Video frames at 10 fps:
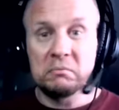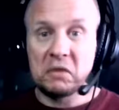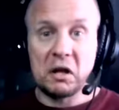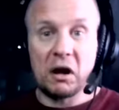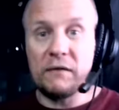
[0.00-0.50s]

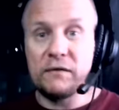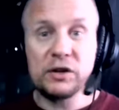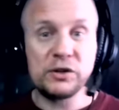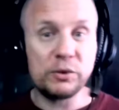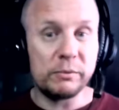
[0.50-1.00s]
on
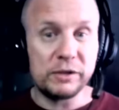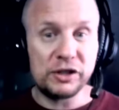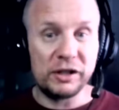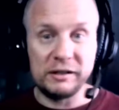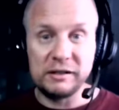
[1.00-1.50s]
virtual
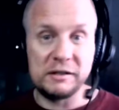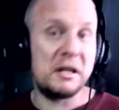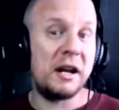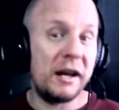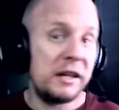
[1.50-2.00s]
machines
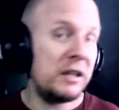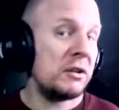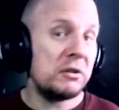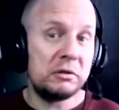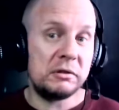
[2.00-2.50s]
that I
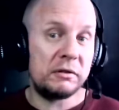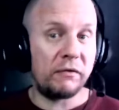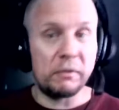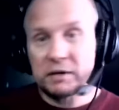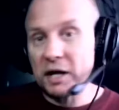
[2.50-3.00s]
use
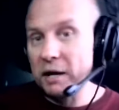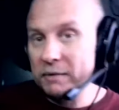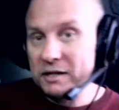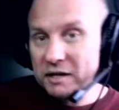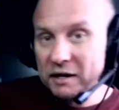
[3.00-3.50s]
from time
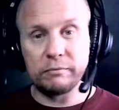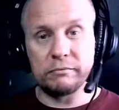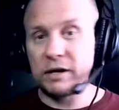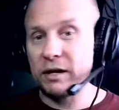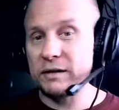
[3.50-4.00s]
to time.
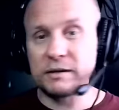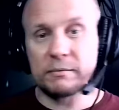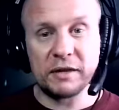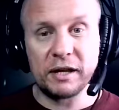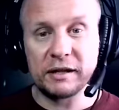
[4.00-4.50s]
There are some
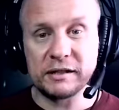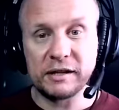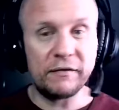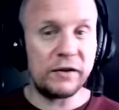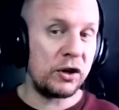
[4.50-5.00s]
things that
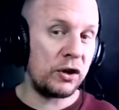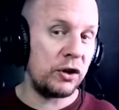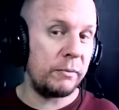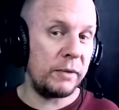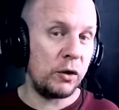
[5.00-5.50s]
have occurred
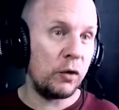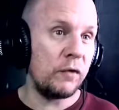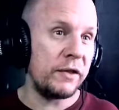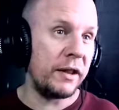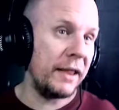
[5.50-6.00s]
to me
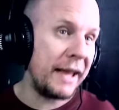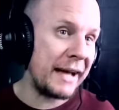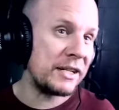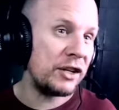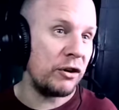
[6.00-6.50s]
over the
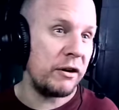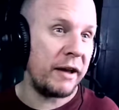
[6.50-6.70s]
last year and a